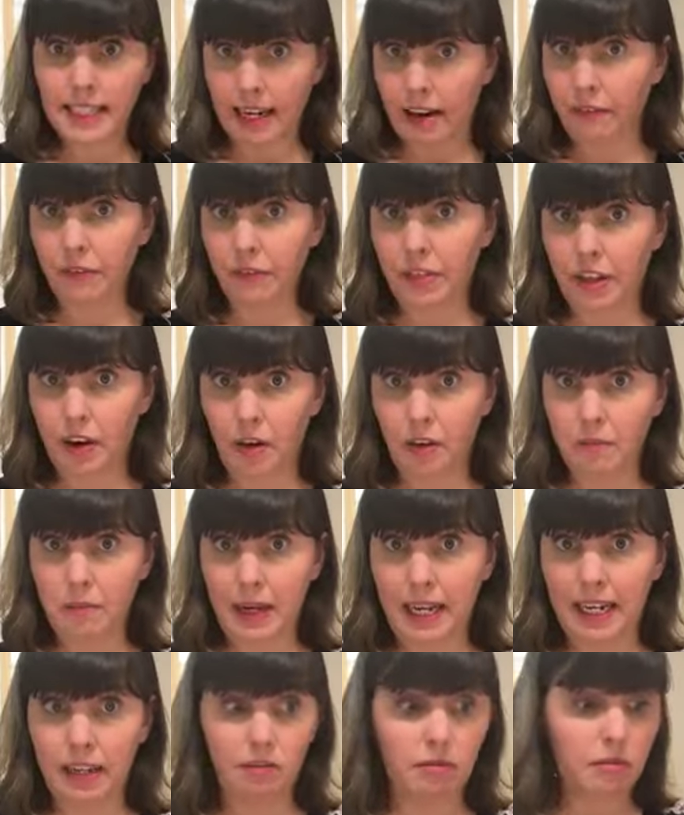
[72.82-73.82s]
stuff that
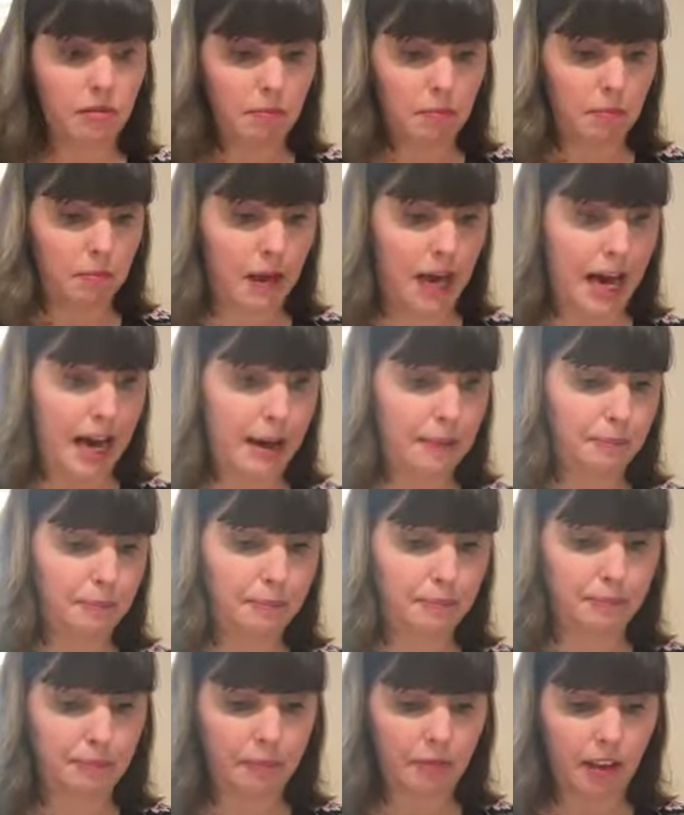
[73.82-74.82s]
I've been
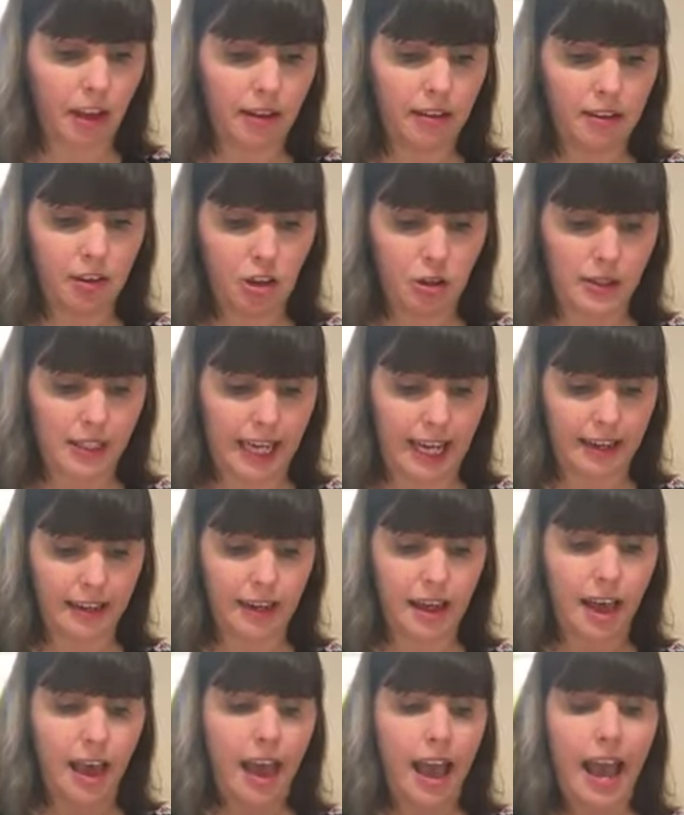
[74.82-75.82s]

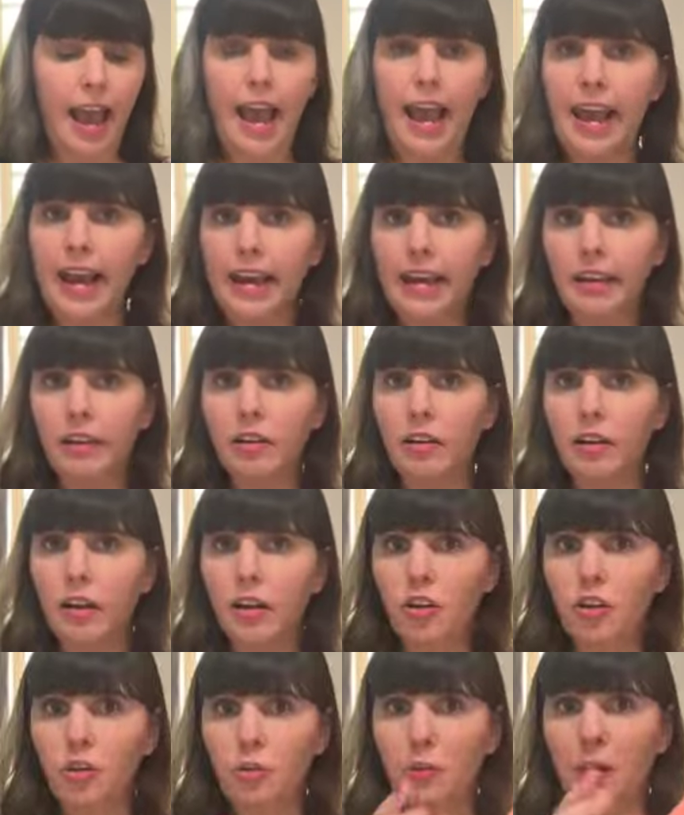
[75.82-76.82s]
using, and
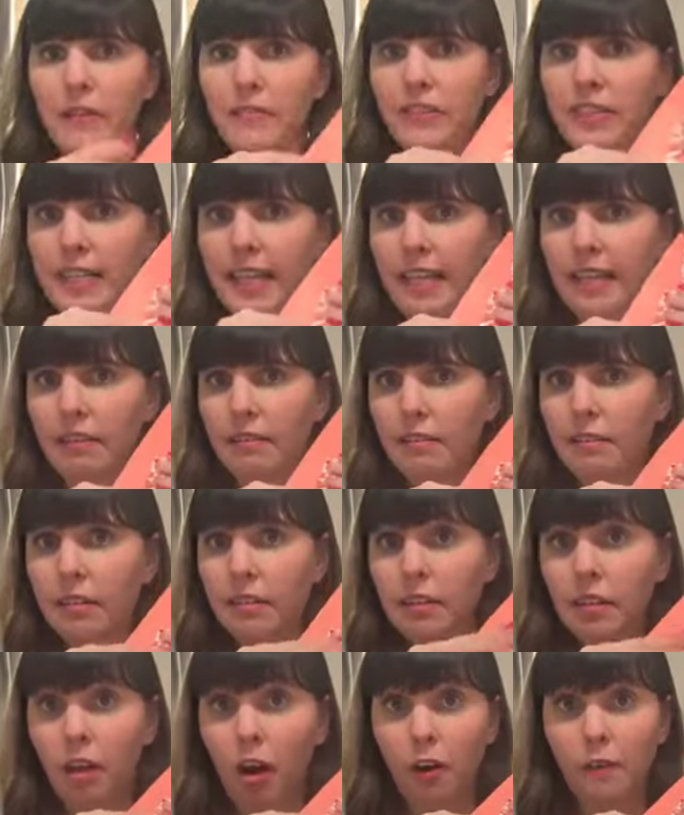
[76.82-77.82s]
you will have
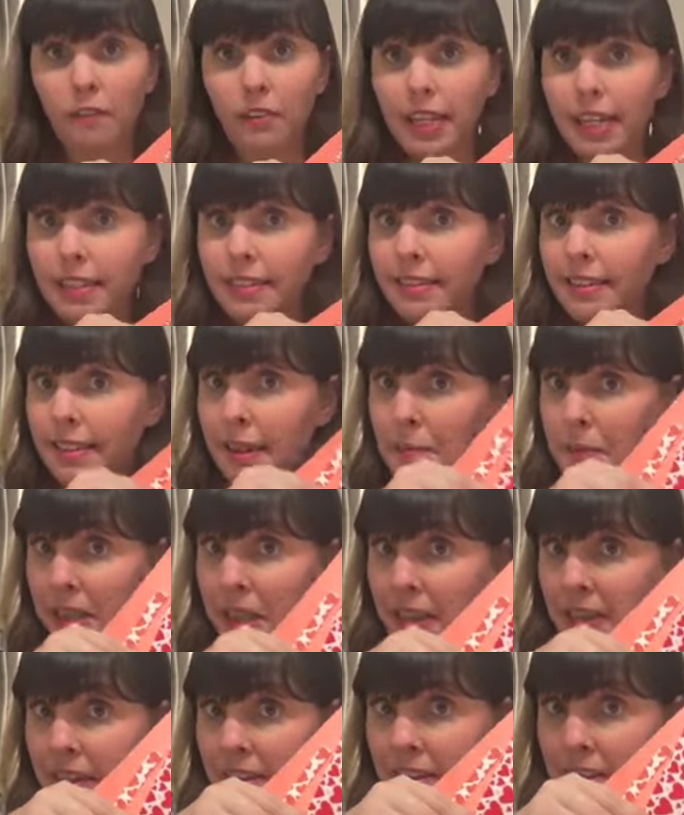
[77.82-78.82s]
seen hopefully some
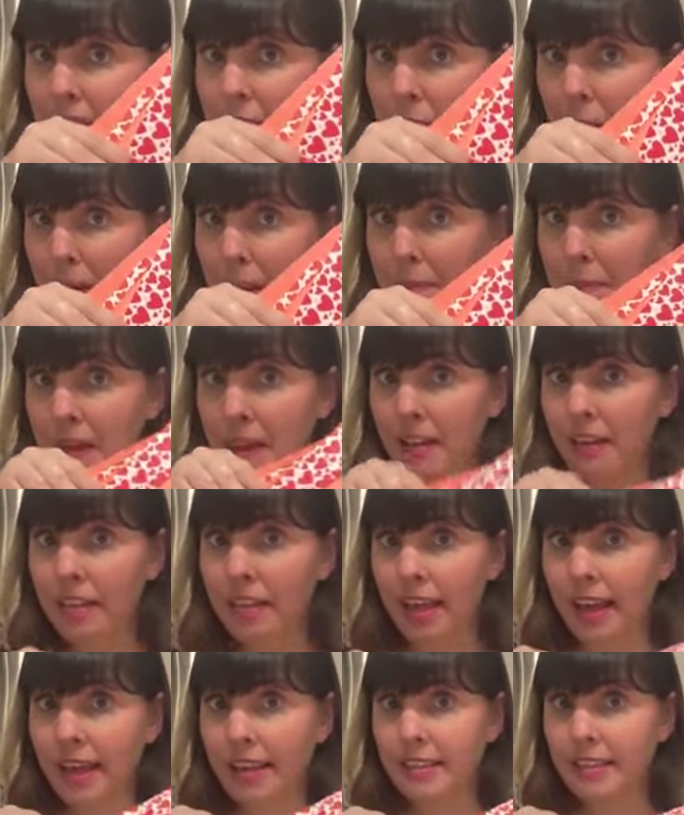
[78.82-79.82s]
of the paper
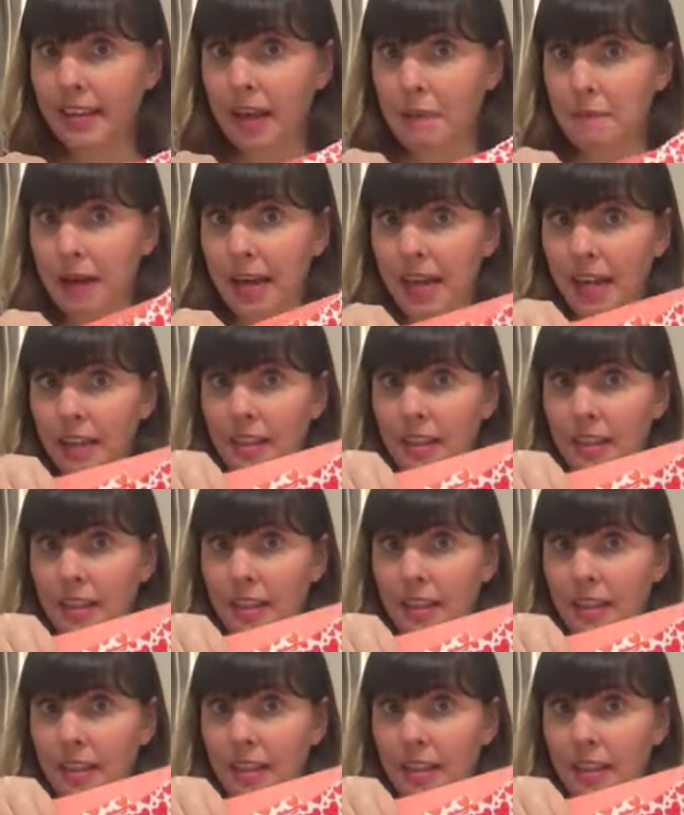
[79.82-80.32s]
that has come